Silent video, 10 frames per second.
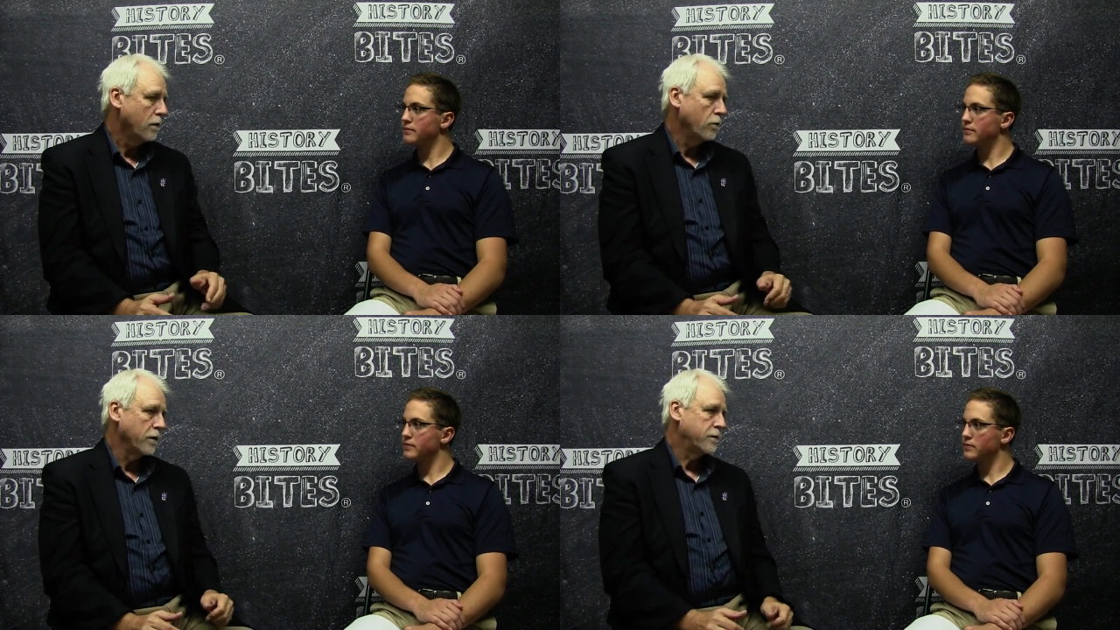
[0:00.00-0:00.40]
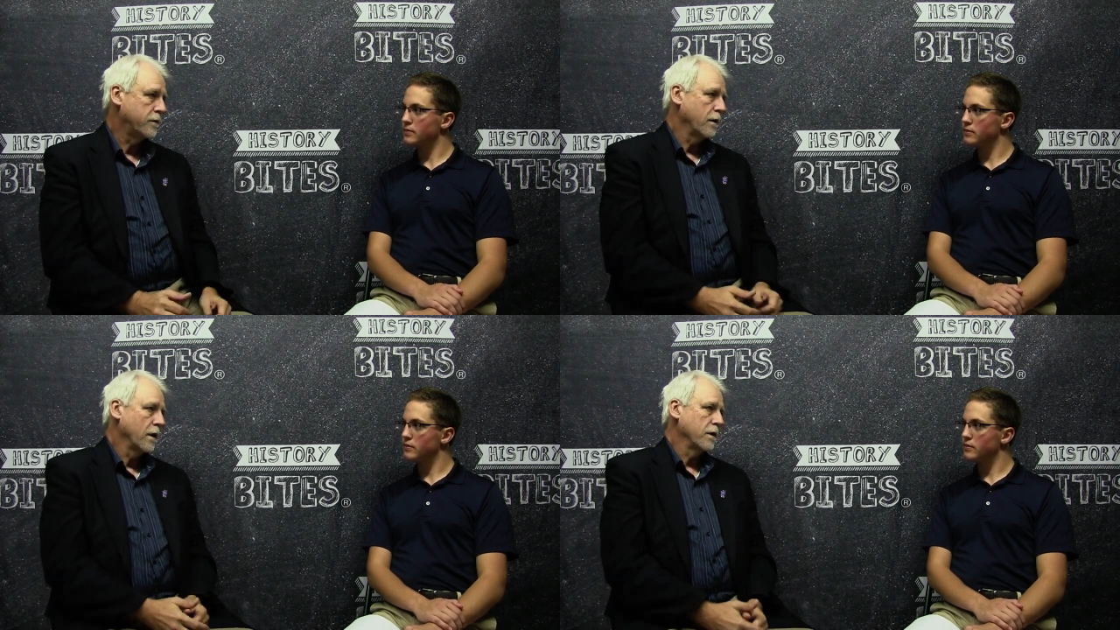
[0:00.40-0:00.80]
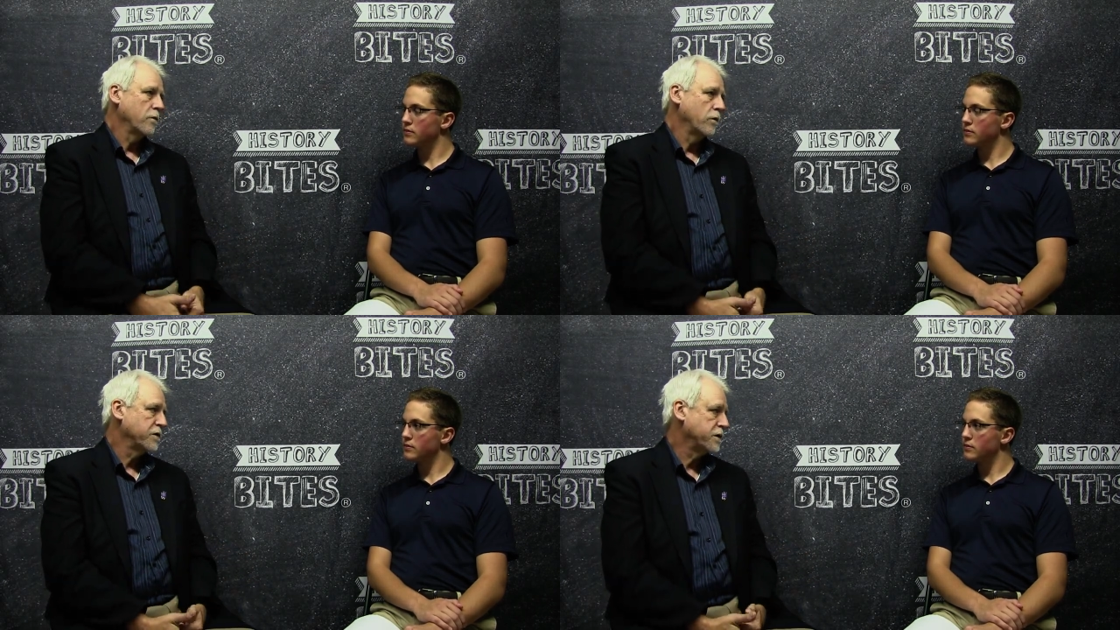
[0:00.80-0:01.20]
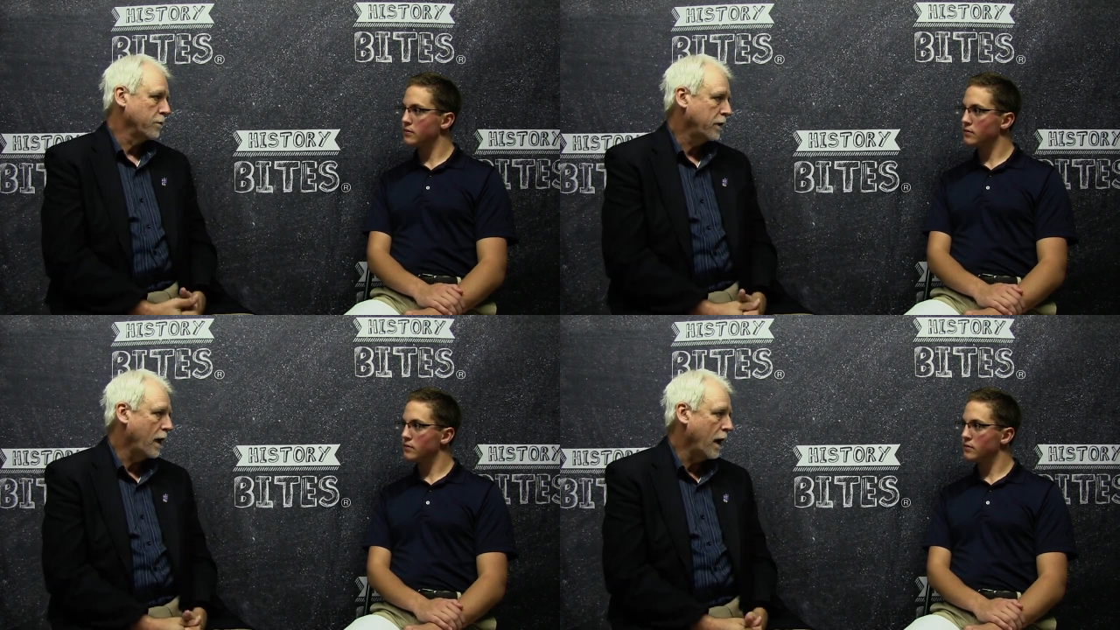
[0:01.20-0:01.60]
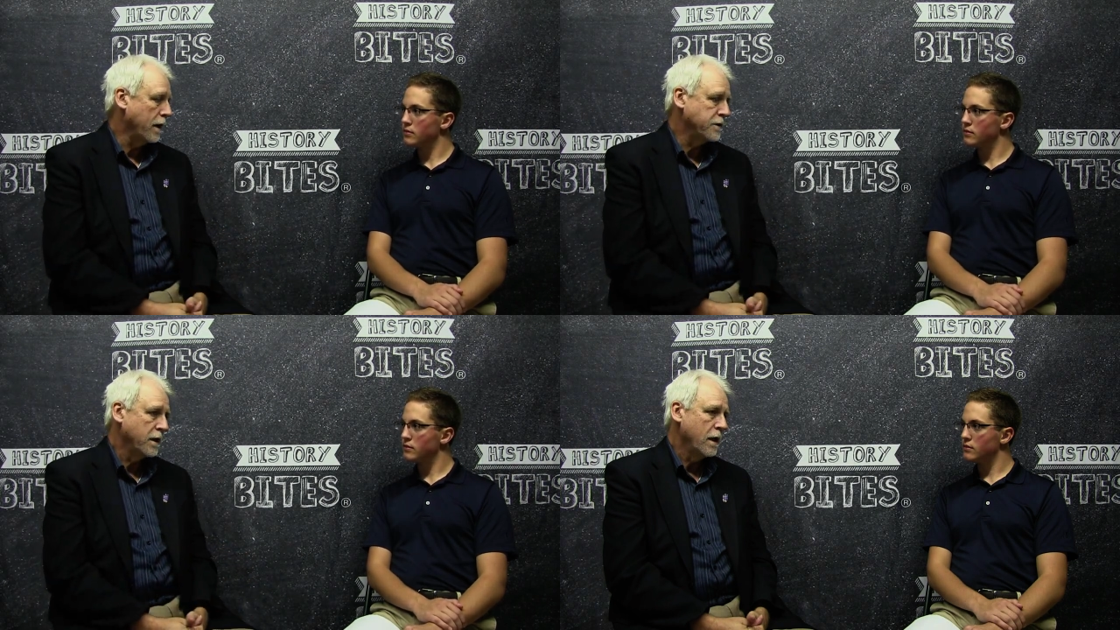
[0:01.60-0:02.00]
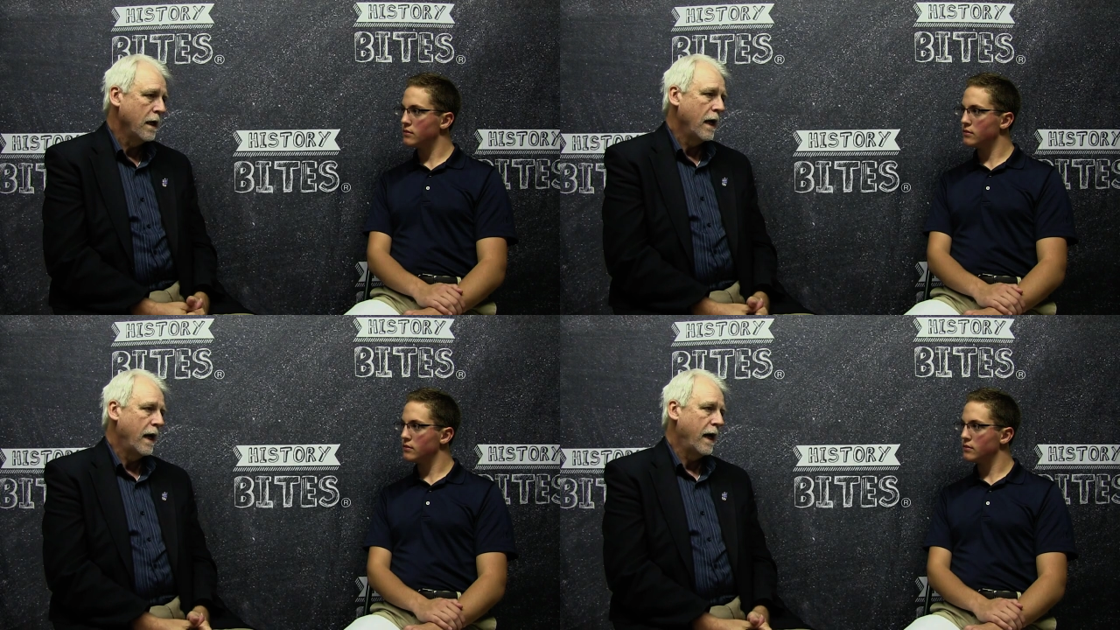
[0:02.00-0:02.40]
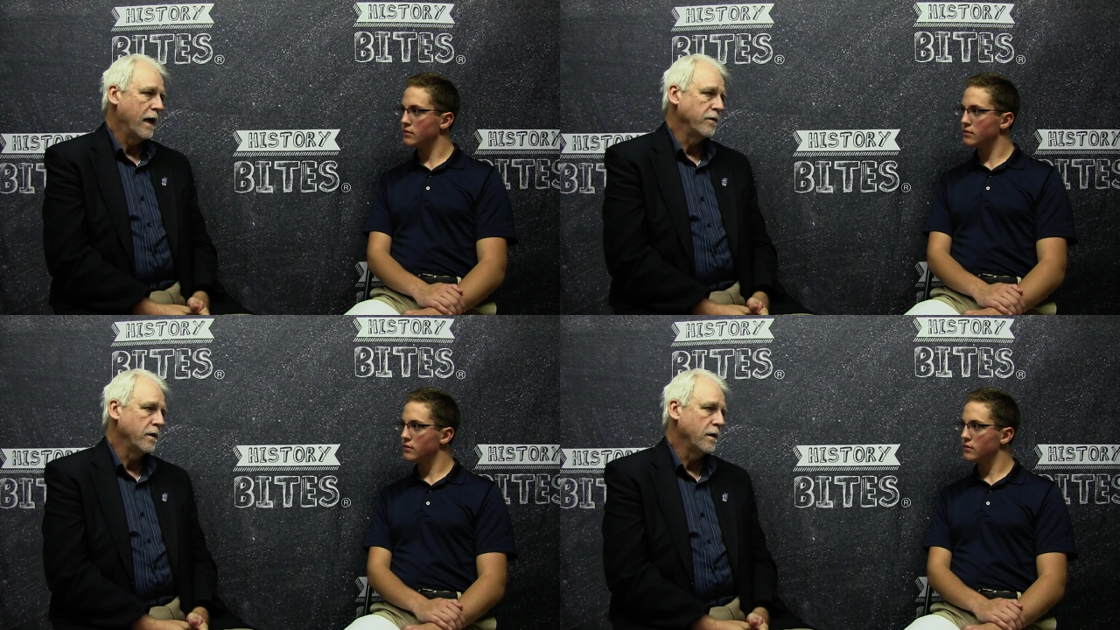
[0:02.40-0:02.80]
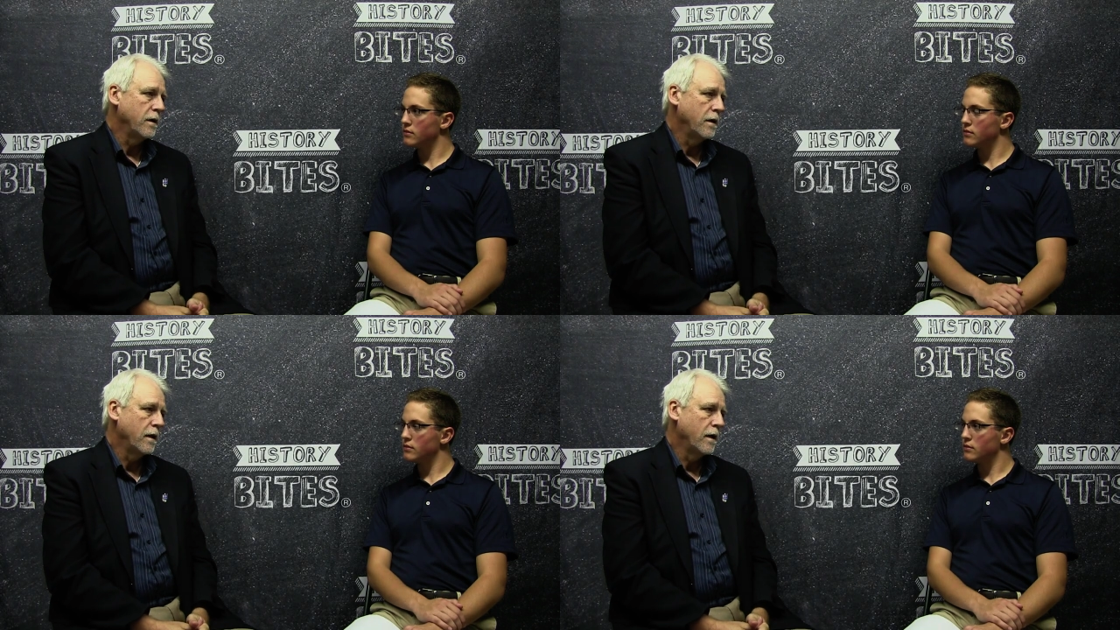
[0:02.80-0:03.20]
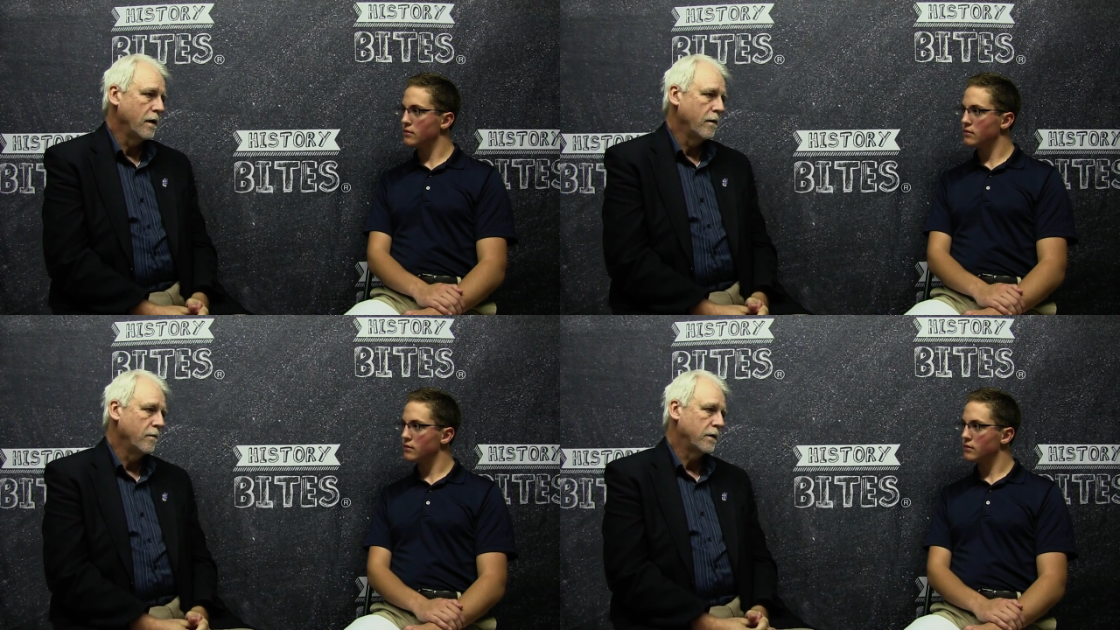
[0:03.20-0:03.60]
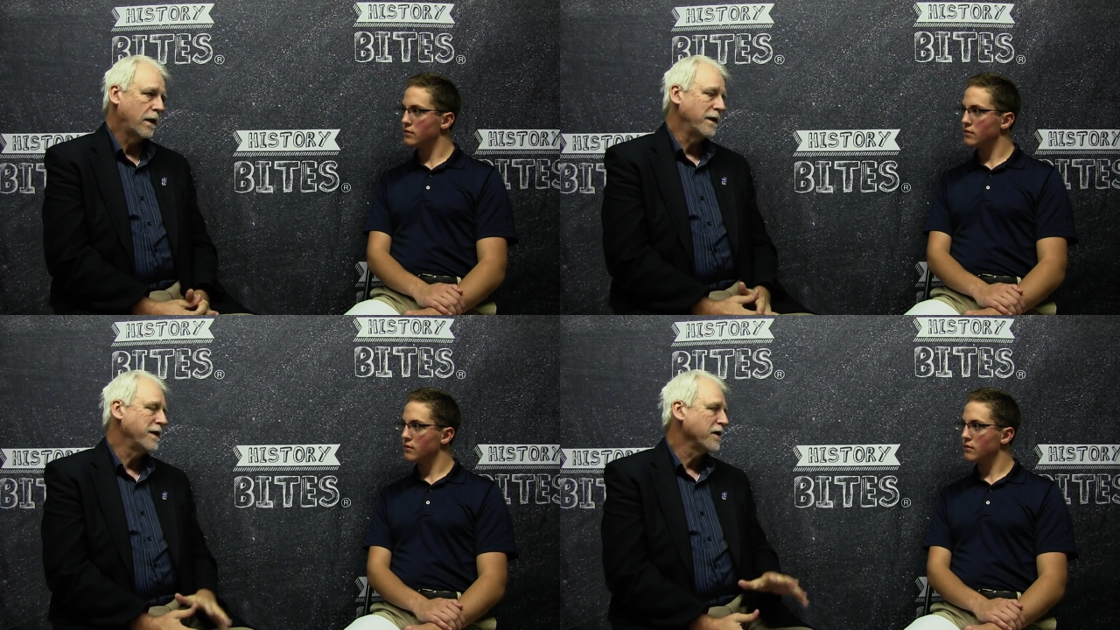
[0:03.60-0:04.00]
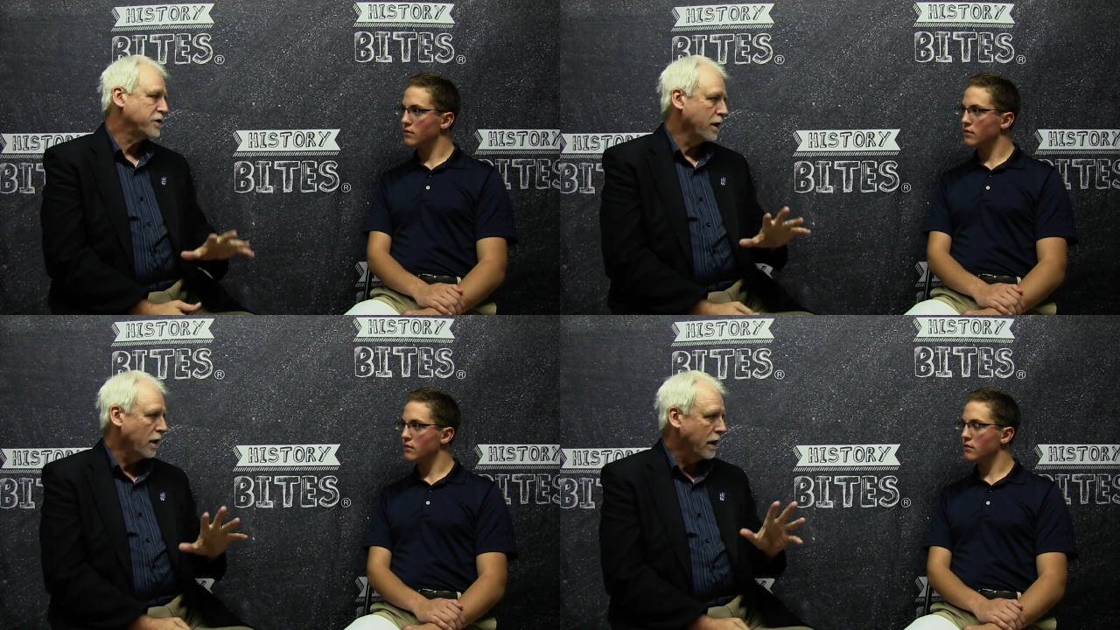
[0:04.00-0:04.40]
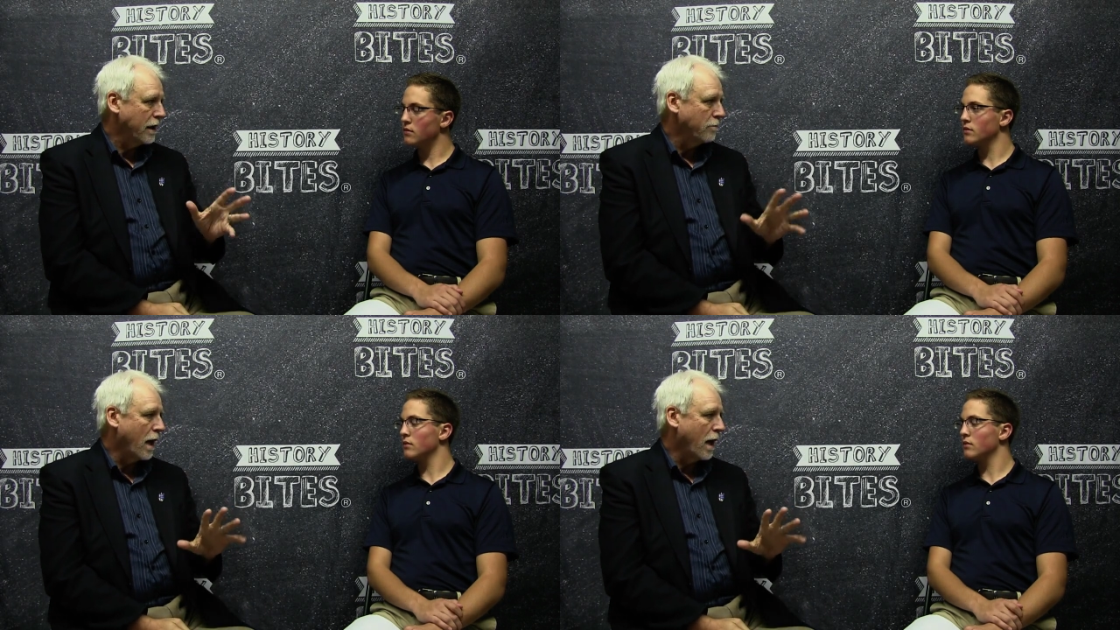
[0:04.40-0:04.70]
Speaker 1: with, uh, with supplies. And clandestinely and